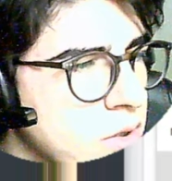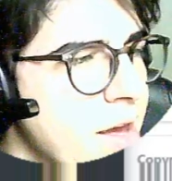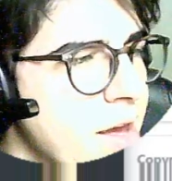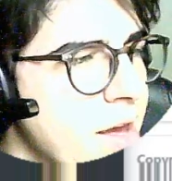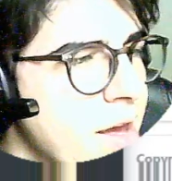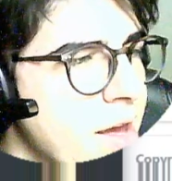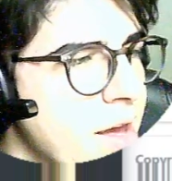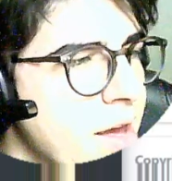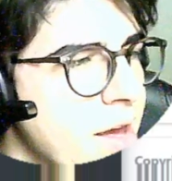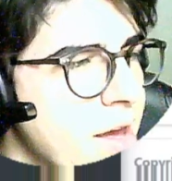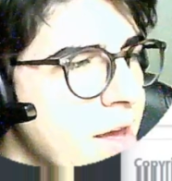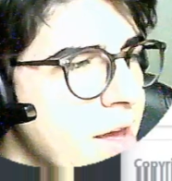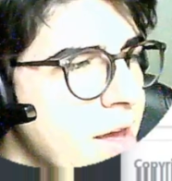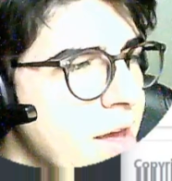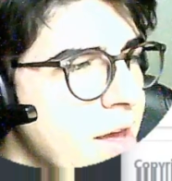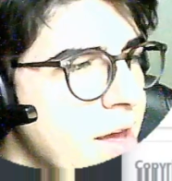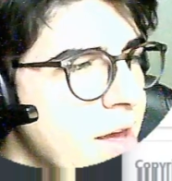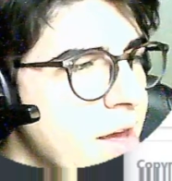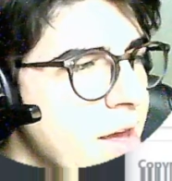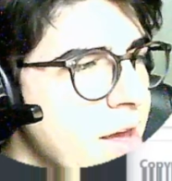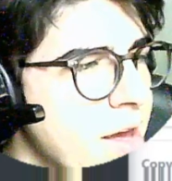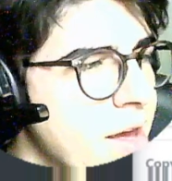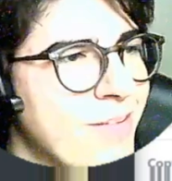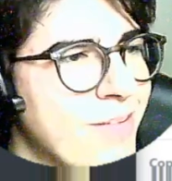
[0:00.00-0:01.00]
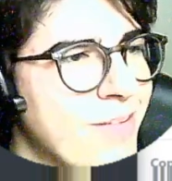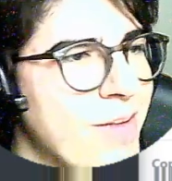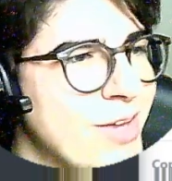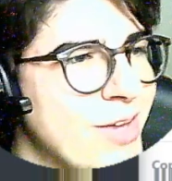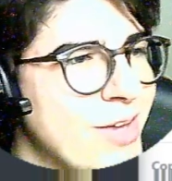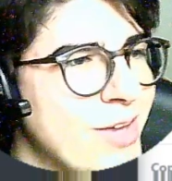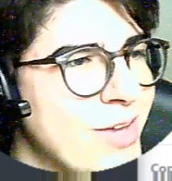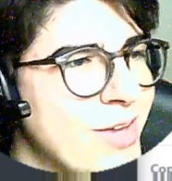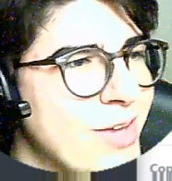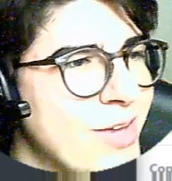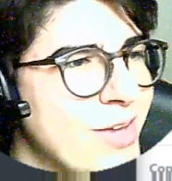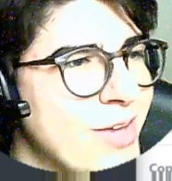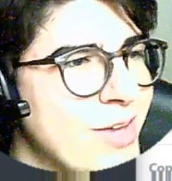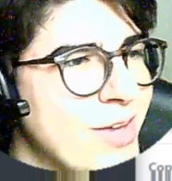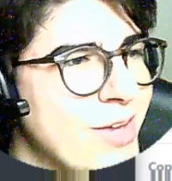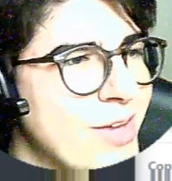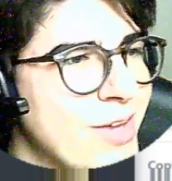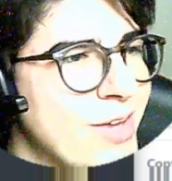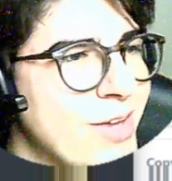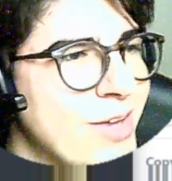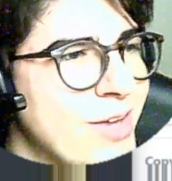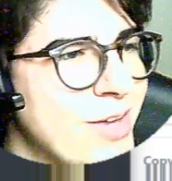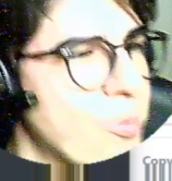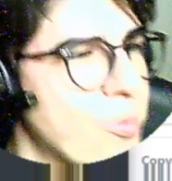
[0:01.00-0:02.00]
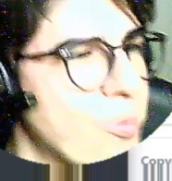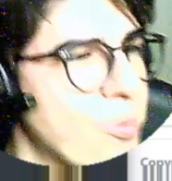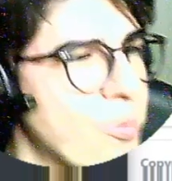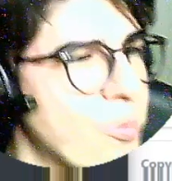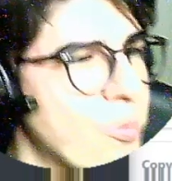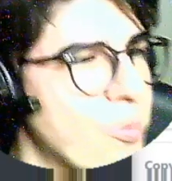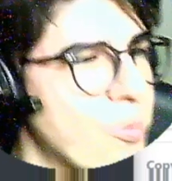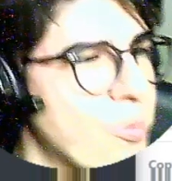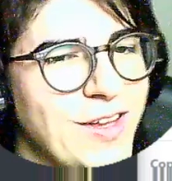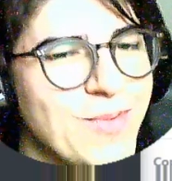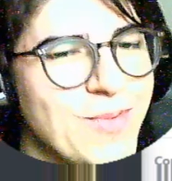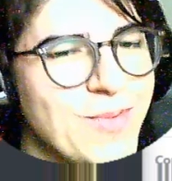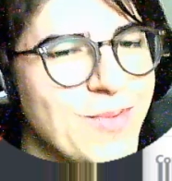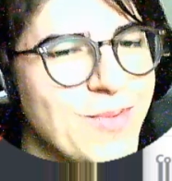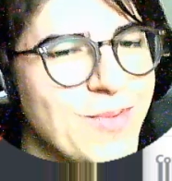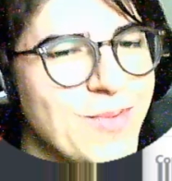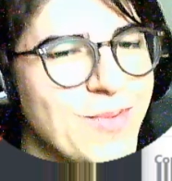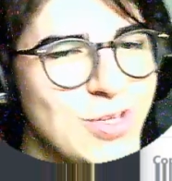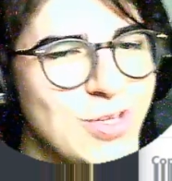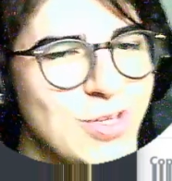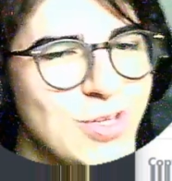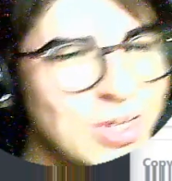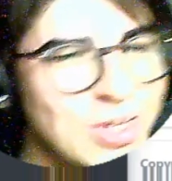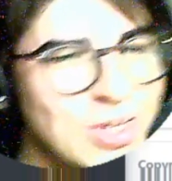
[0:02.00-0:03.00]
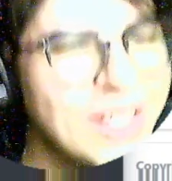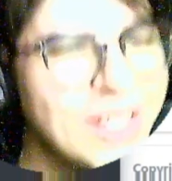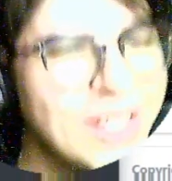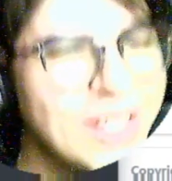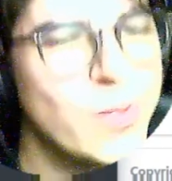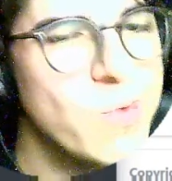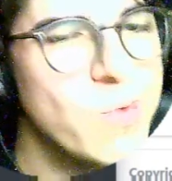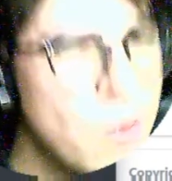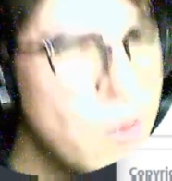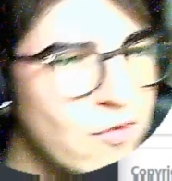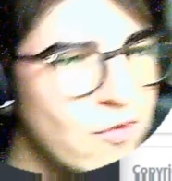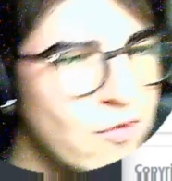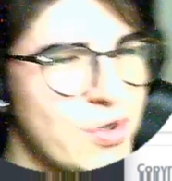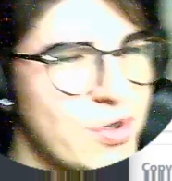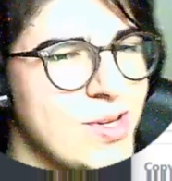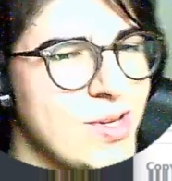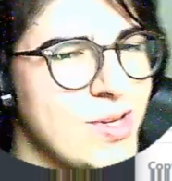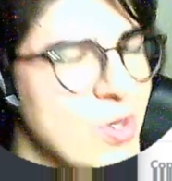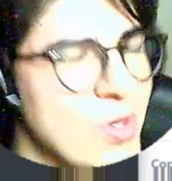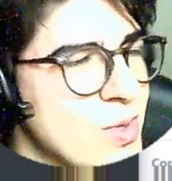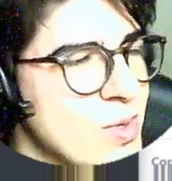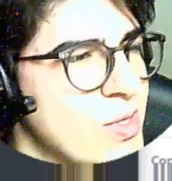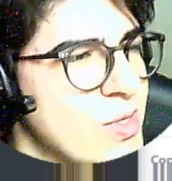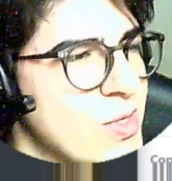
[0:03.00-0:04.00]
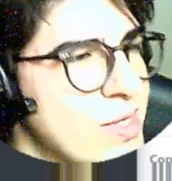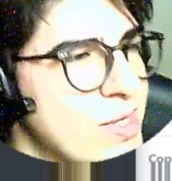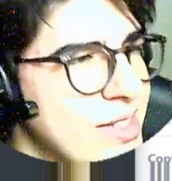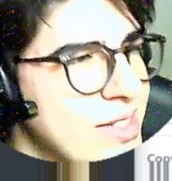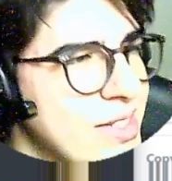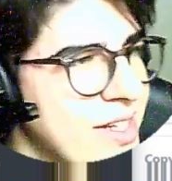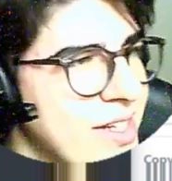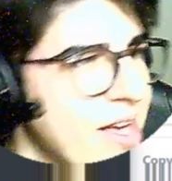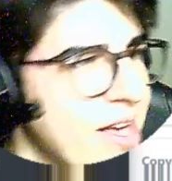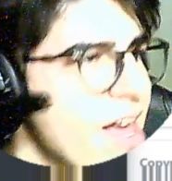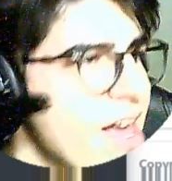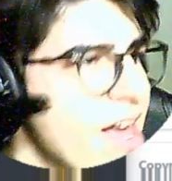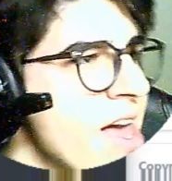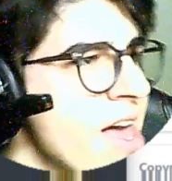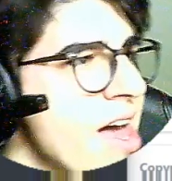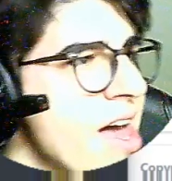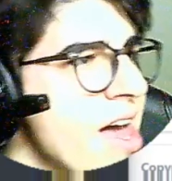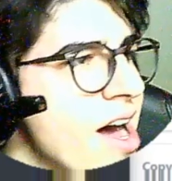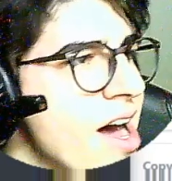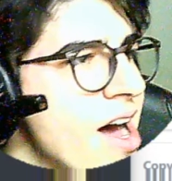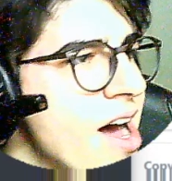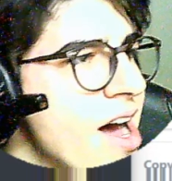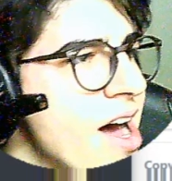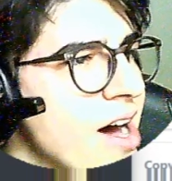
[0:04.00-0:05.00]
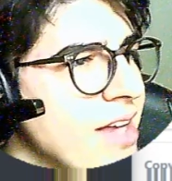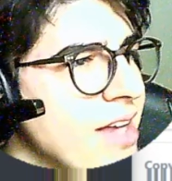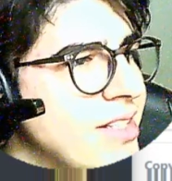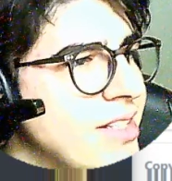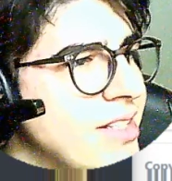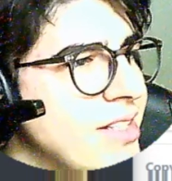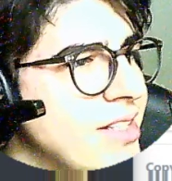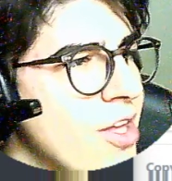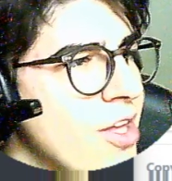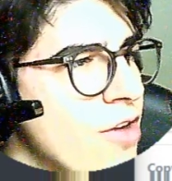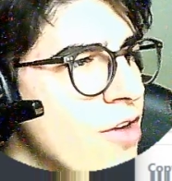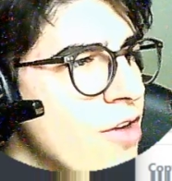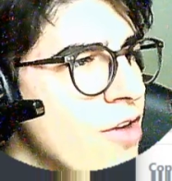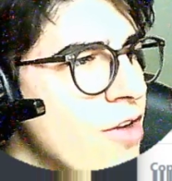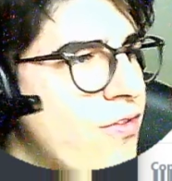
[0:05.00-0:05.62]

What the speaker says: And I'll get back to writing the perfect message that will convert the users. Instead of